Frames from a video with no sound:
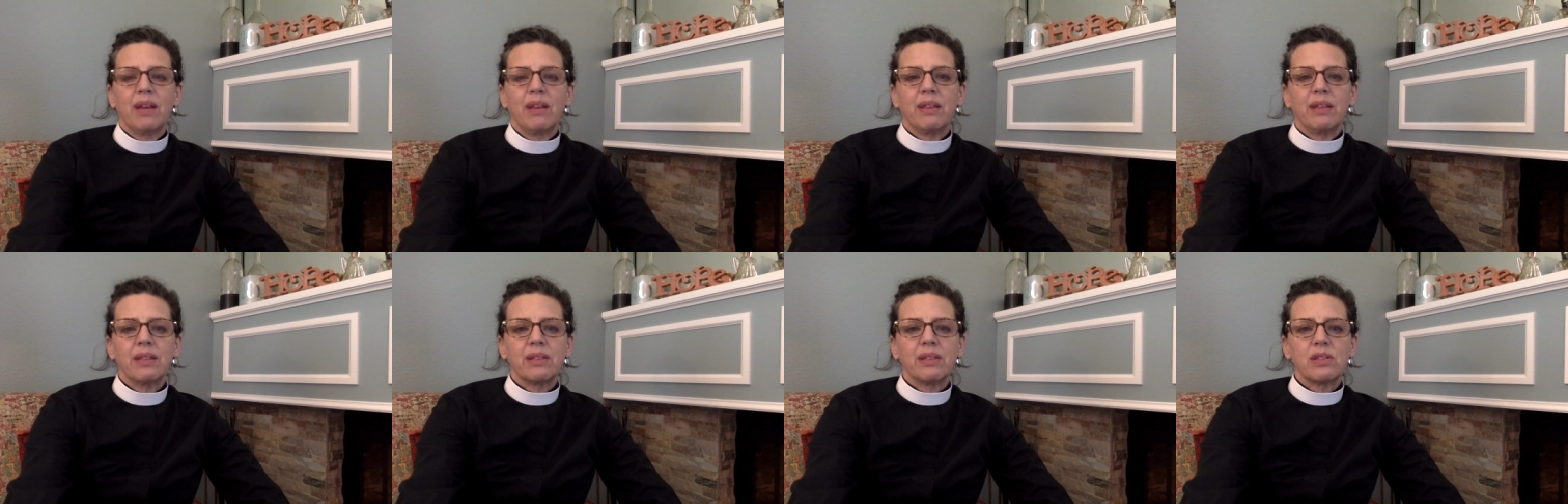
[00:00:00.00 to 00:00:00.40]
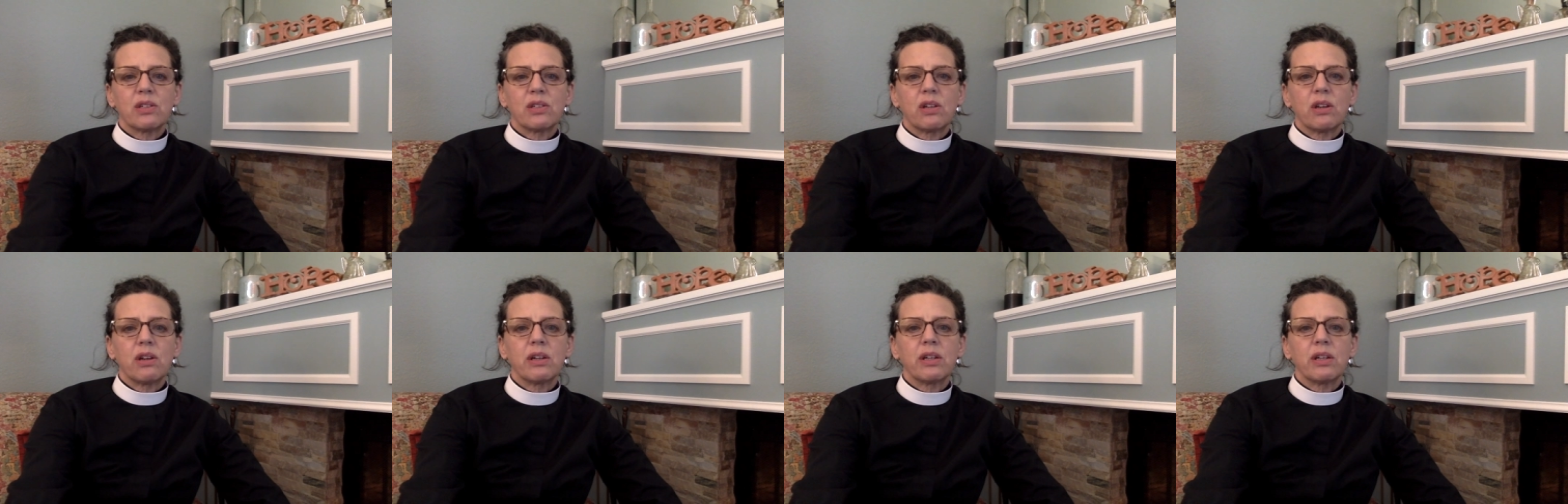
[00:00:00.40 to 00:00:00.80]
Then,
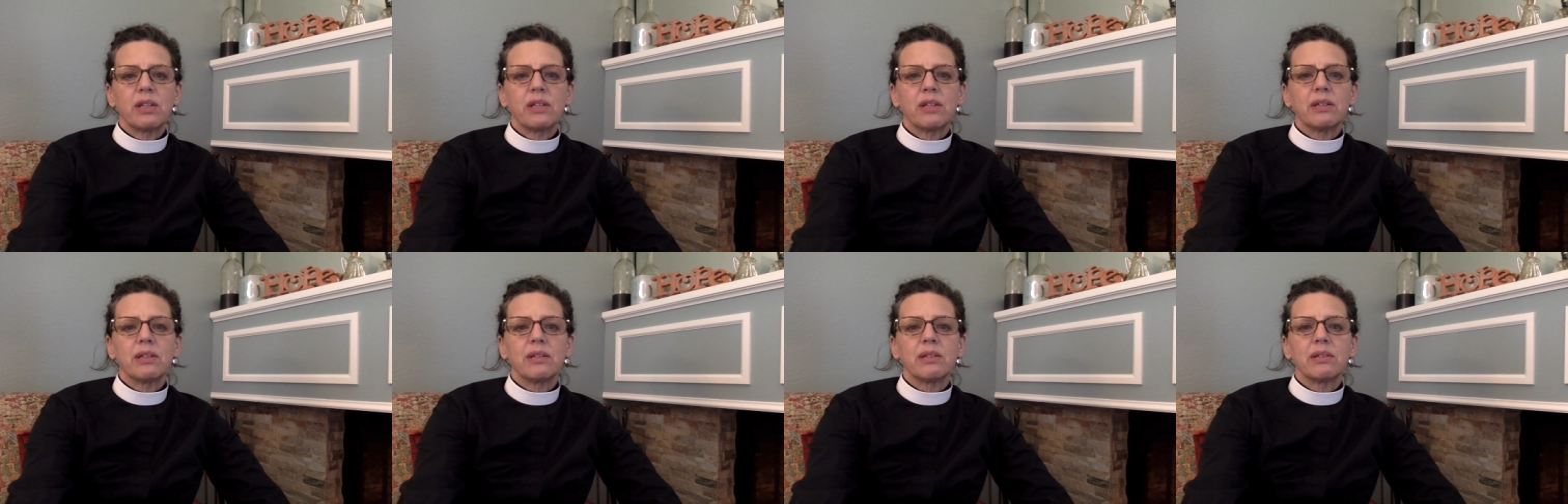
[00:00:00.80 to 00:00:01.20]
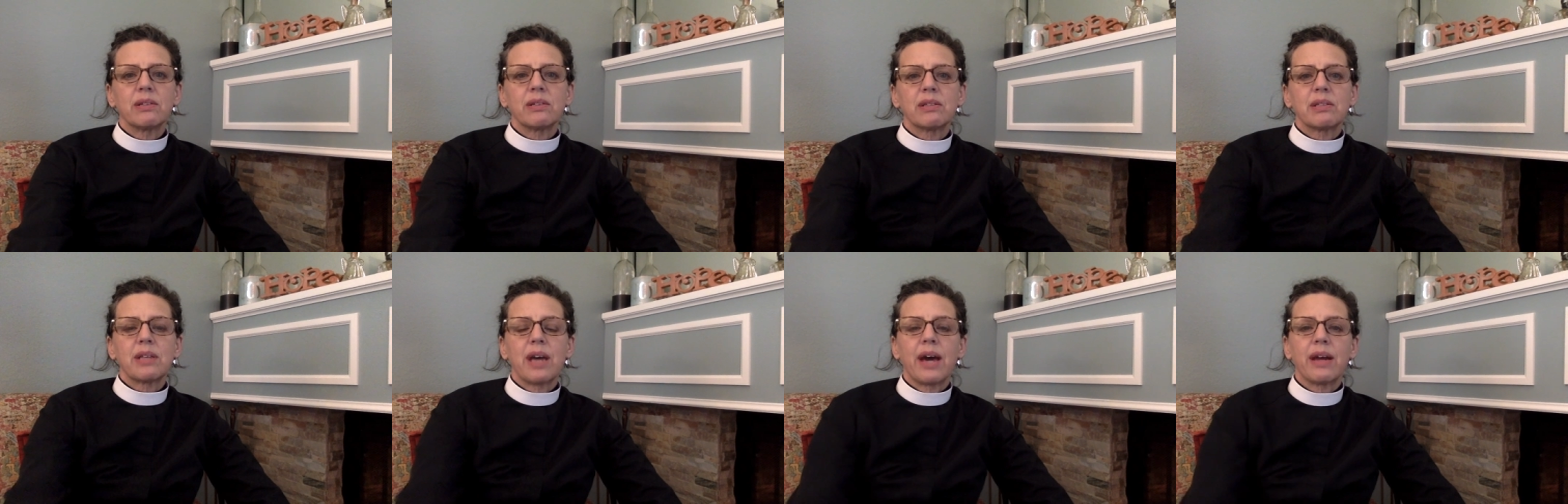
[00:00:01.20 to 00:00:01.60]
starting
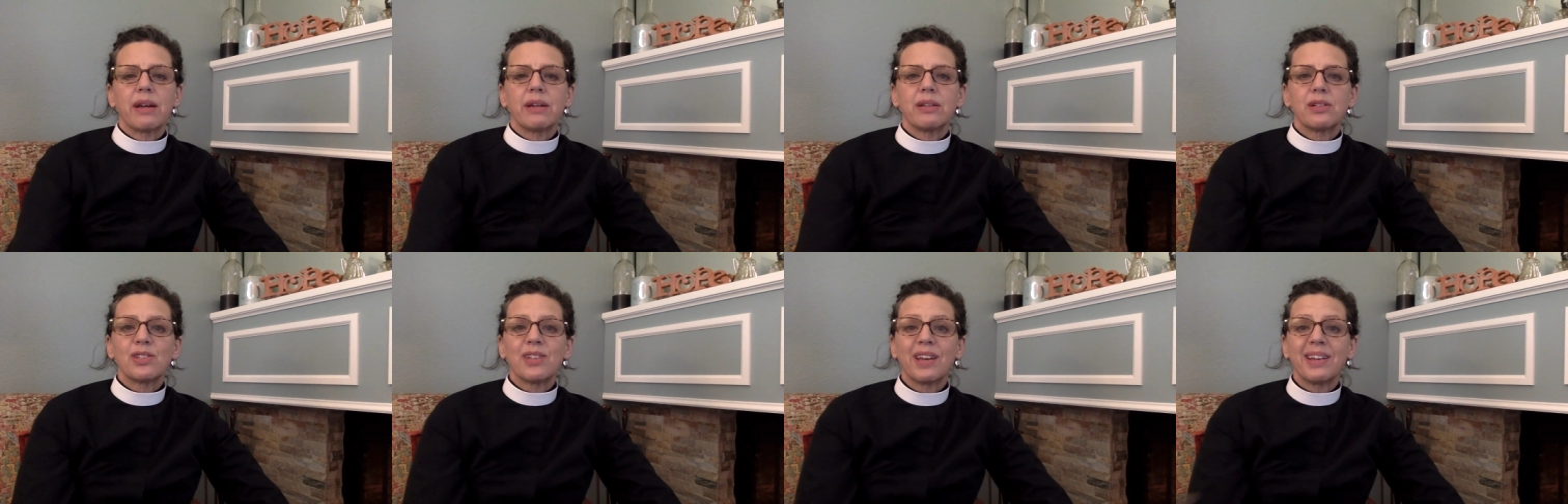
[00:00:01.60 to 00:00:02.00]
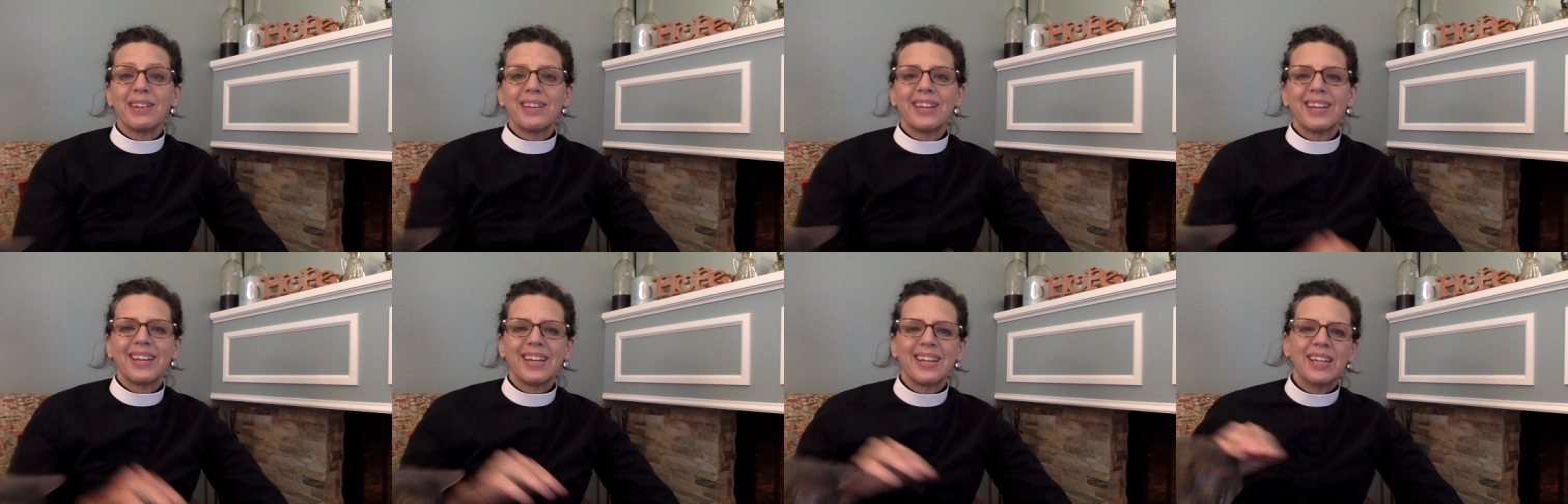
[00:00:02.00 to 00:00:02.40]
Sat-
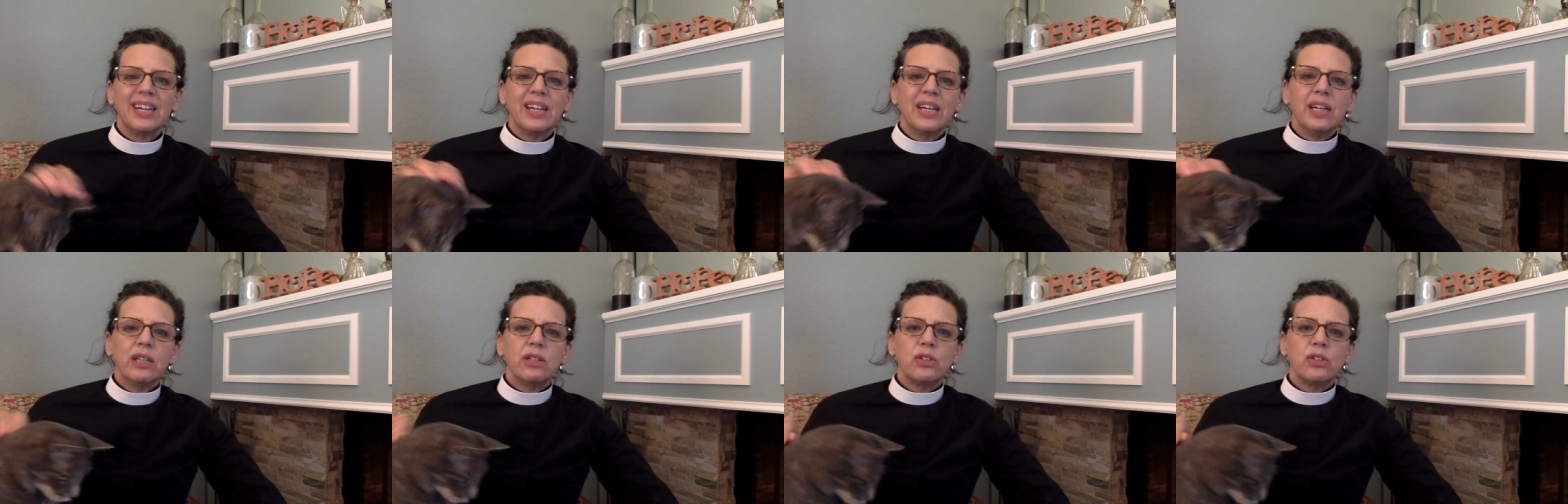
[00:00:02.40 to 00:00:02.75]
Sunday,